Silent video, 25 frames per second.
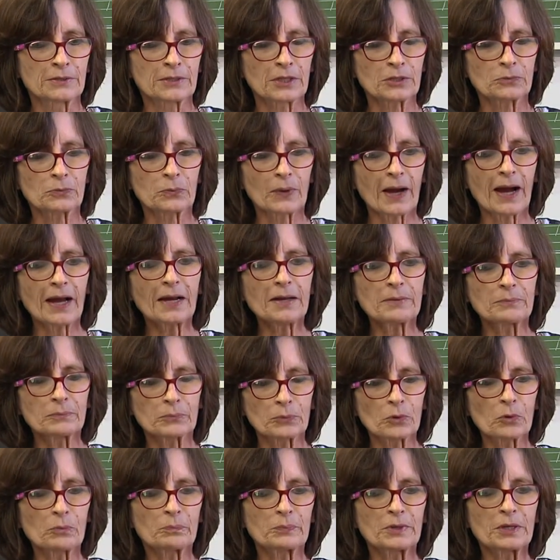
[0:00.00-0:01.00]
that while
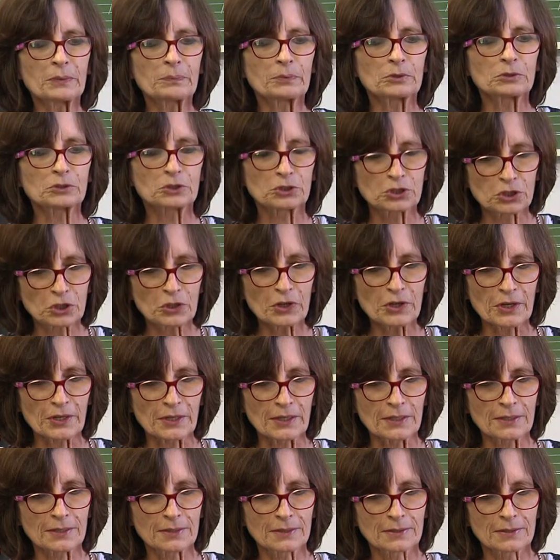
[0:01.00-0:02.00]
it brought people
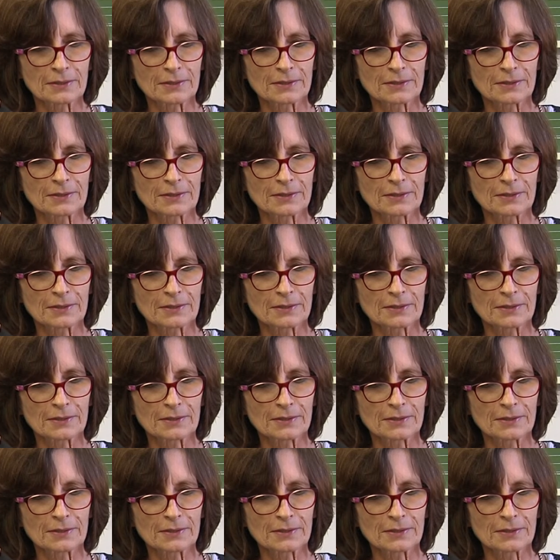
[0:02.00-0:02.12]
joy